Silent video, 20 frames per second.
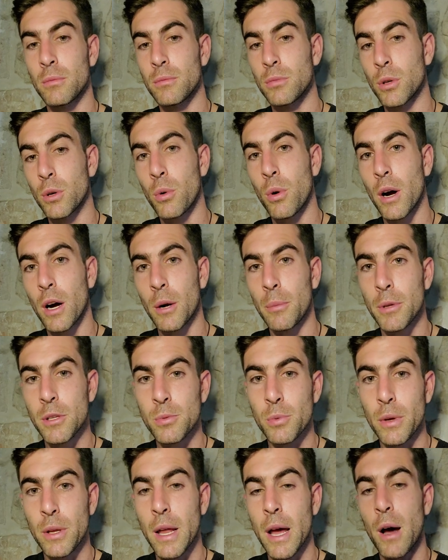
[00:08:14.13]
requirements,
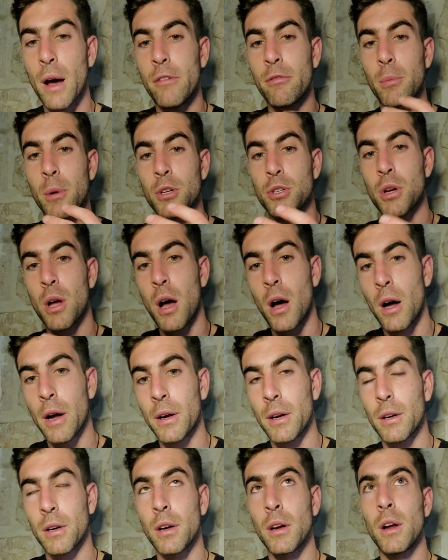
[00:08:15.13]
we now have a much
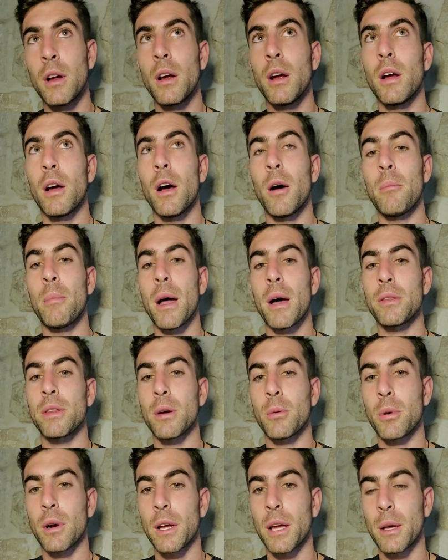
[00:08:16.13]
higher amount
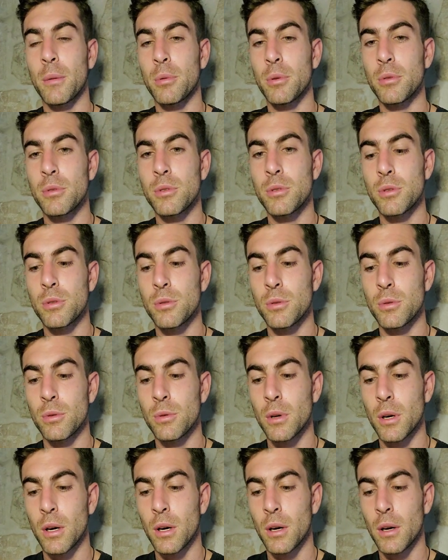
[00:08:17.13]
that we're able
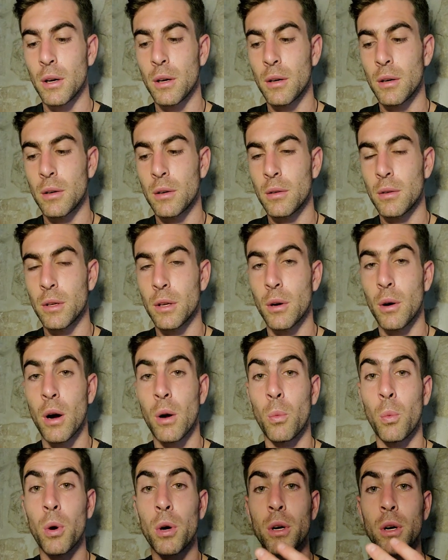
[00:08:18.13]
to,
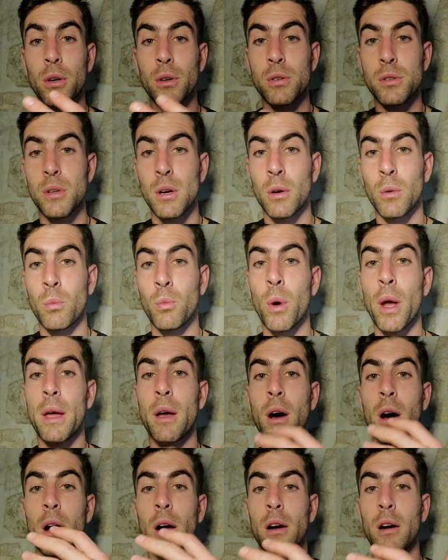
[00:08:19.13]
our workers are way
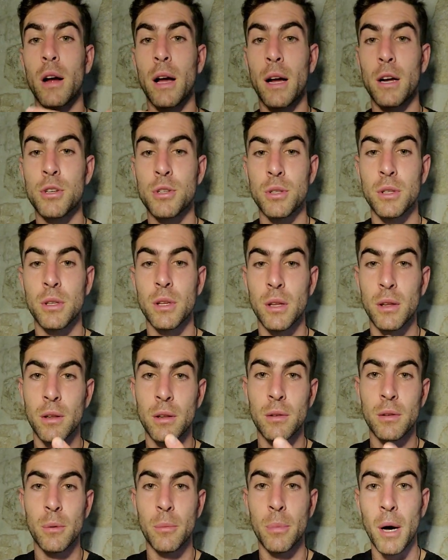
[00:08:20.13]
higher actually than
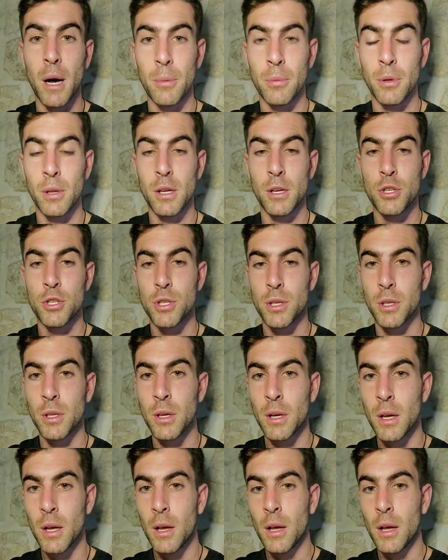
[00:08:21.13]
the population.